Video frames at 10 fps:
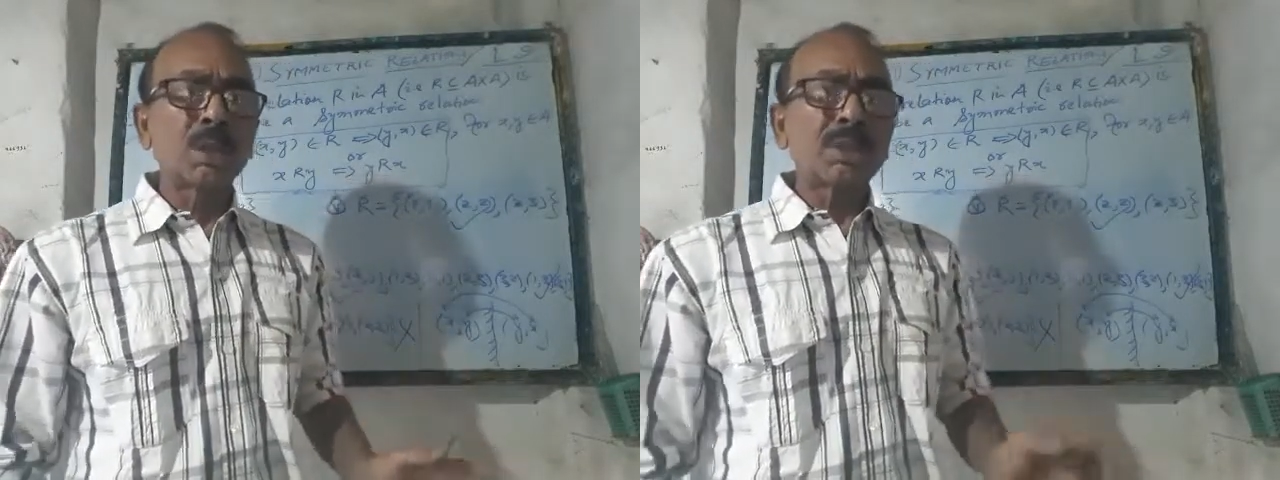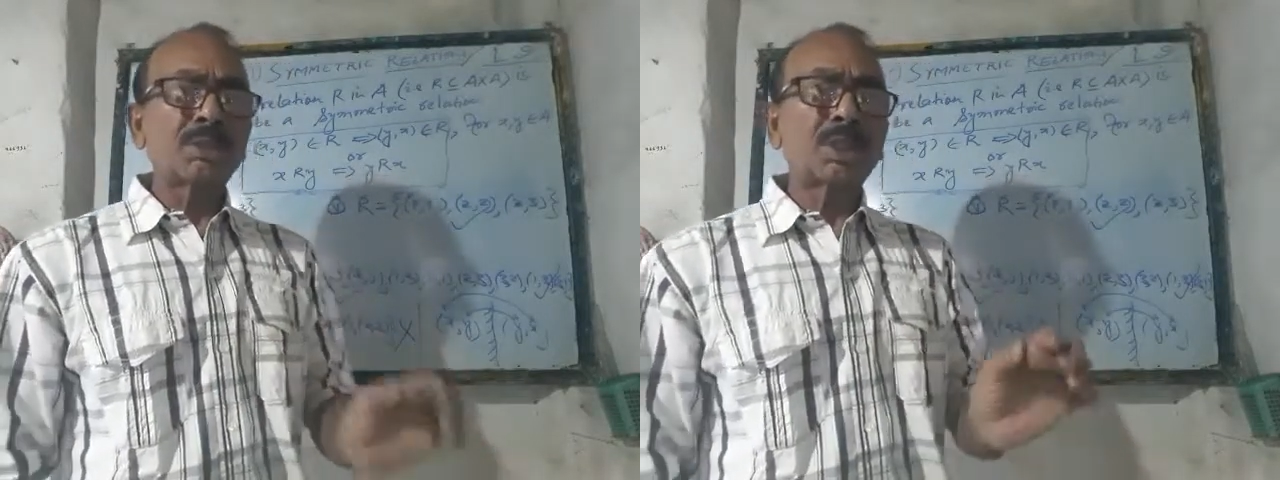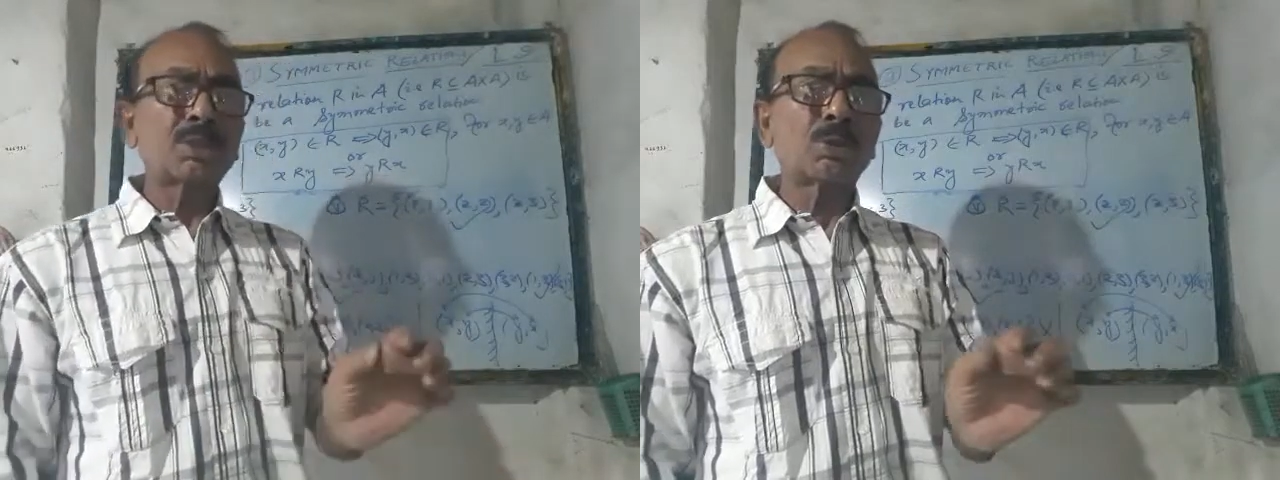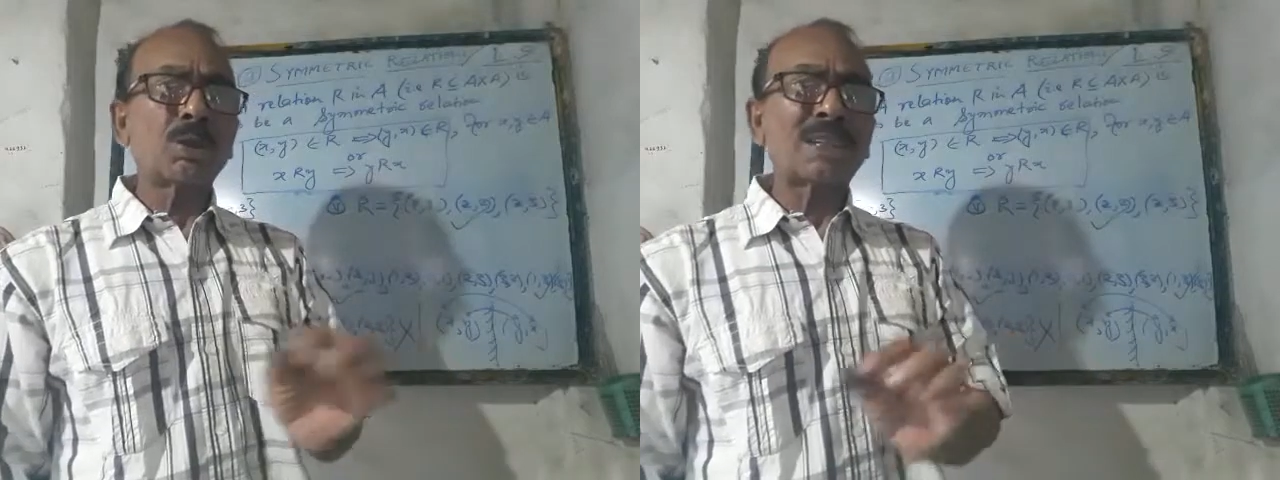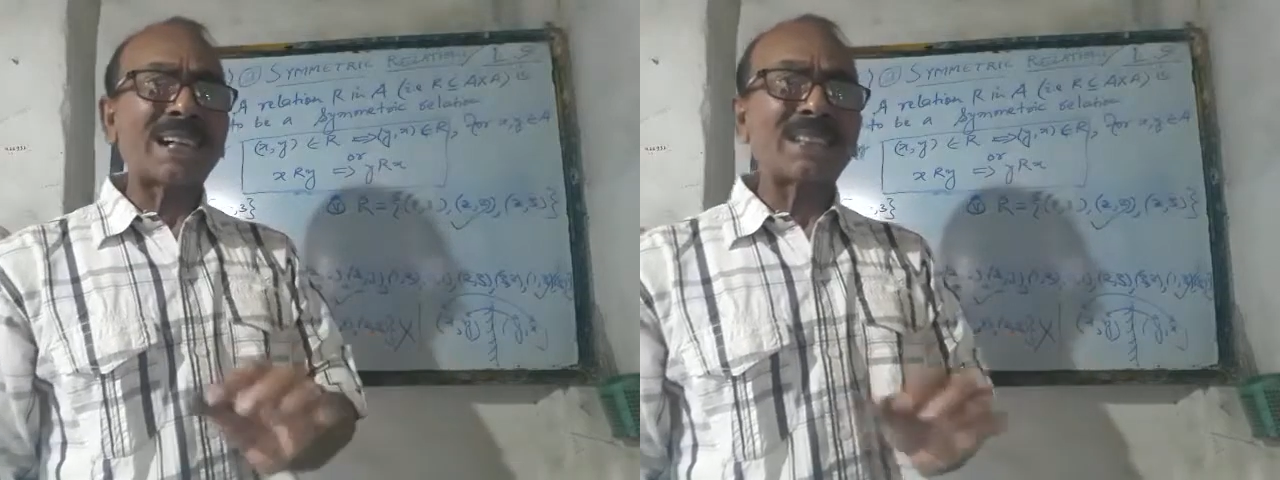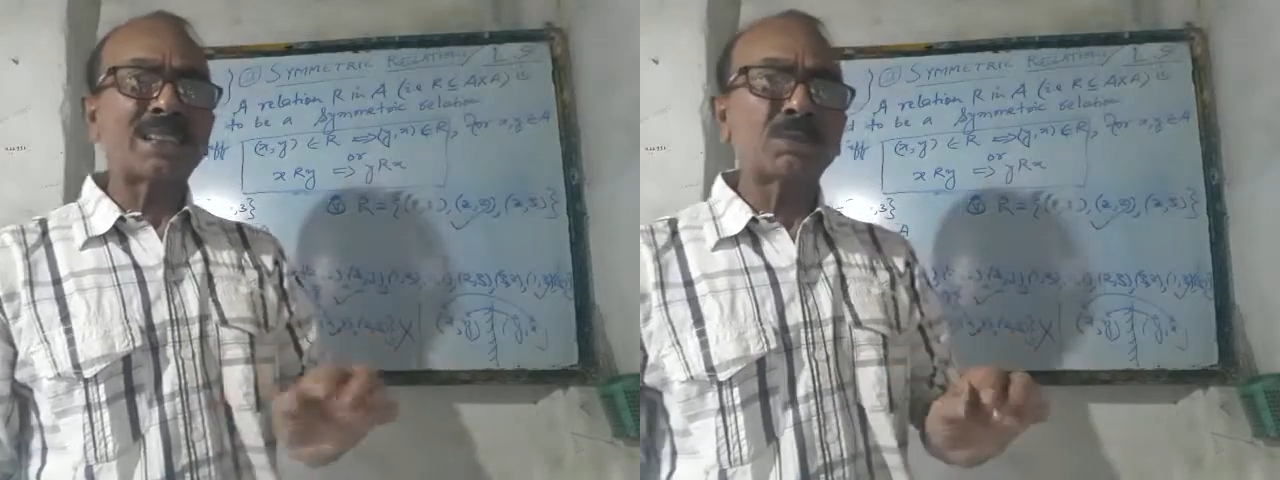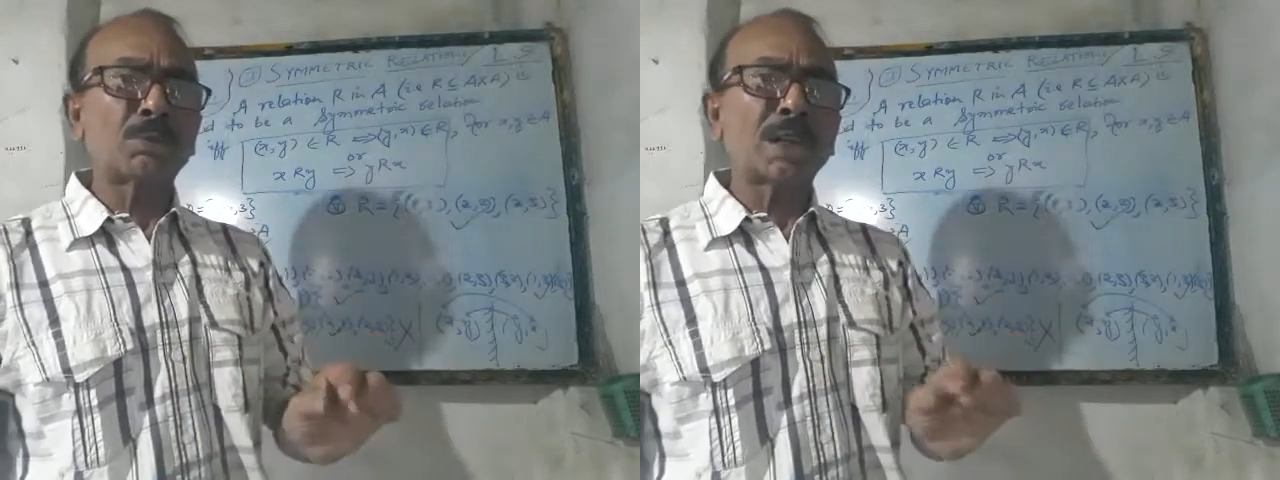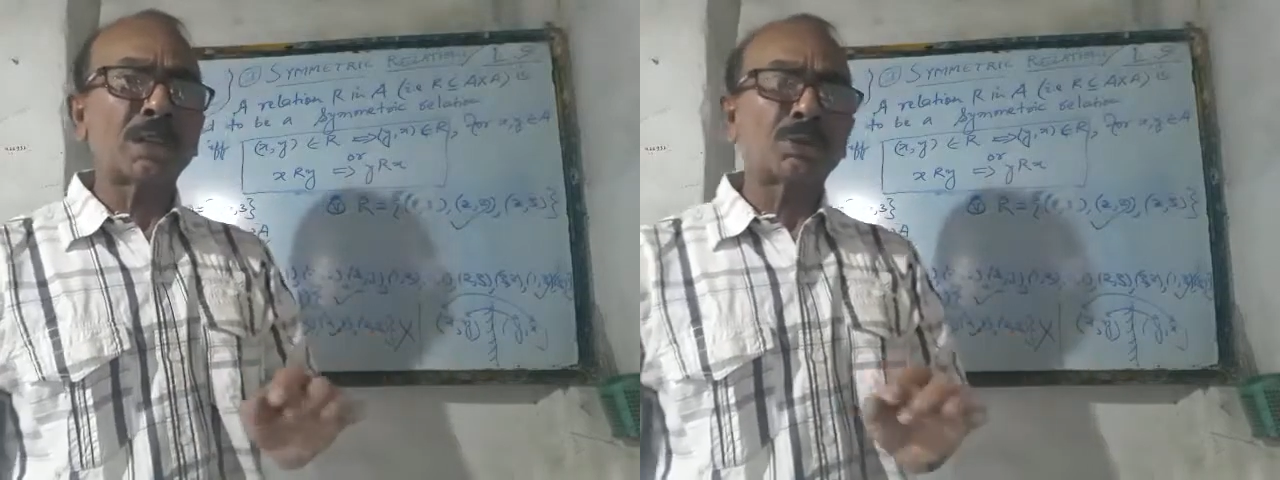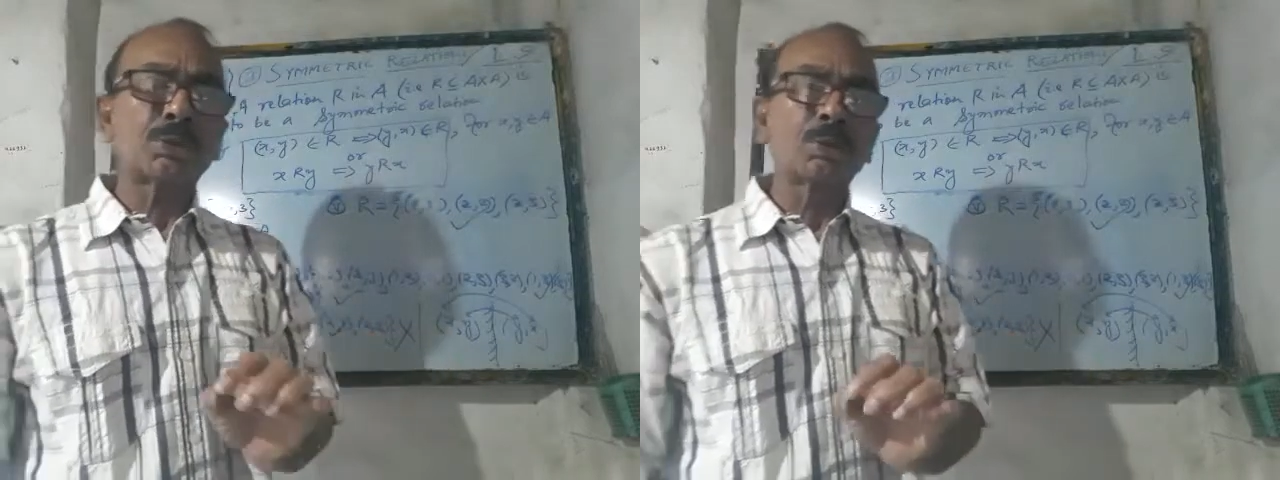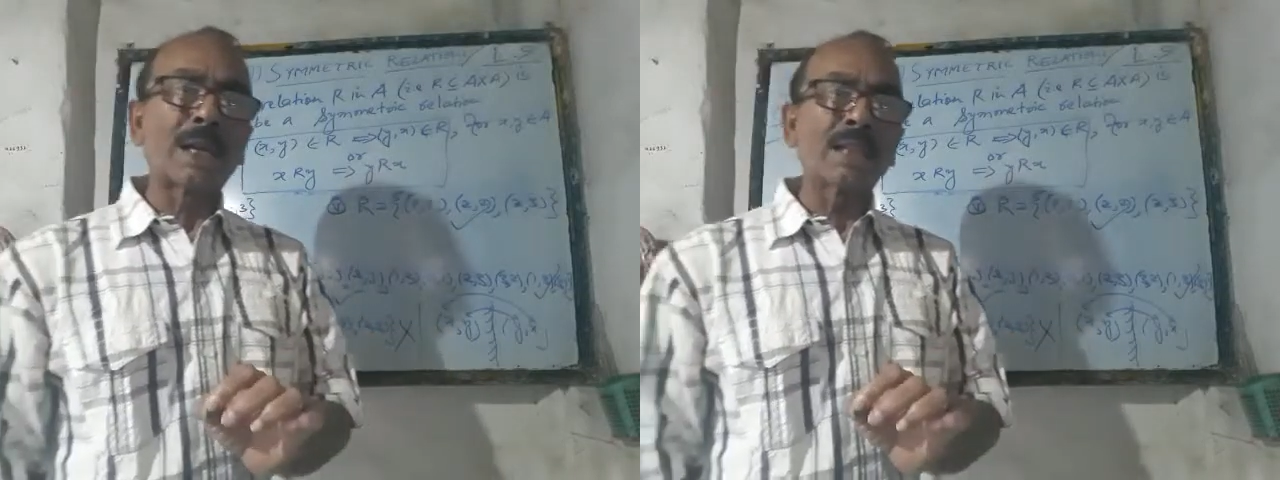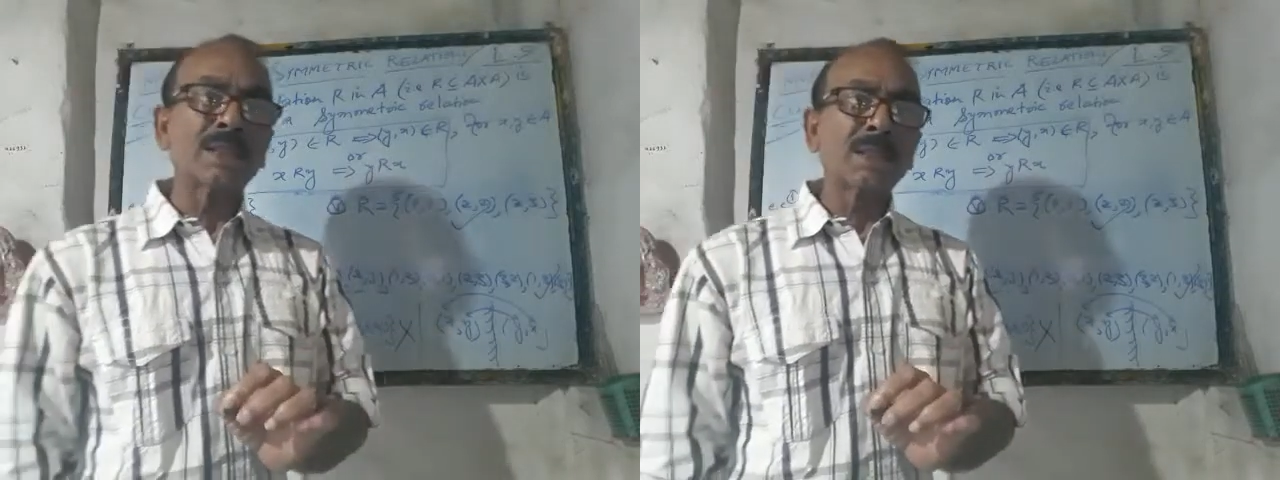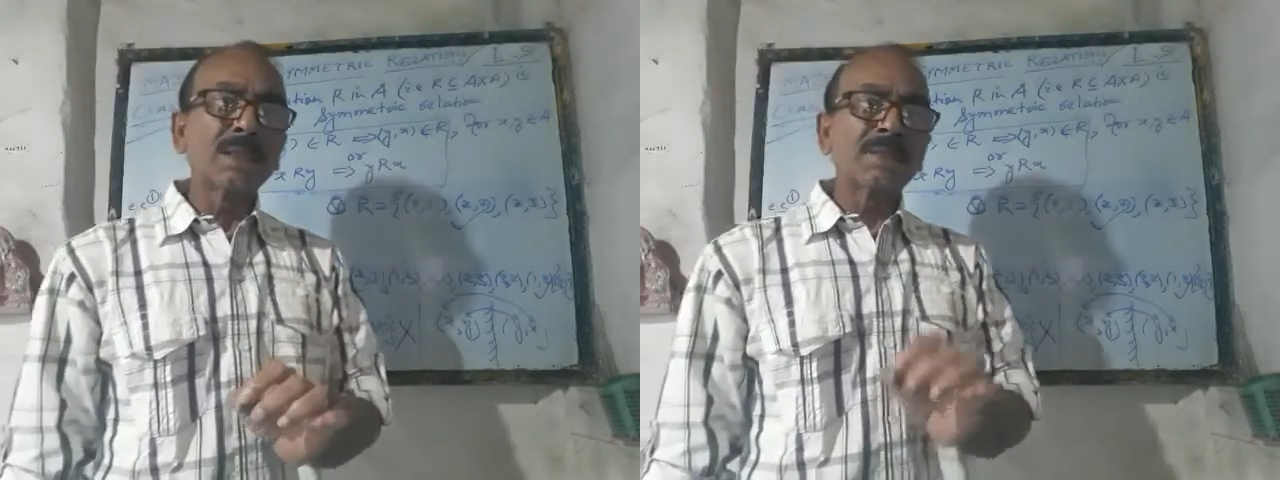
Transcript: You just go on writing in 1 or 2 lines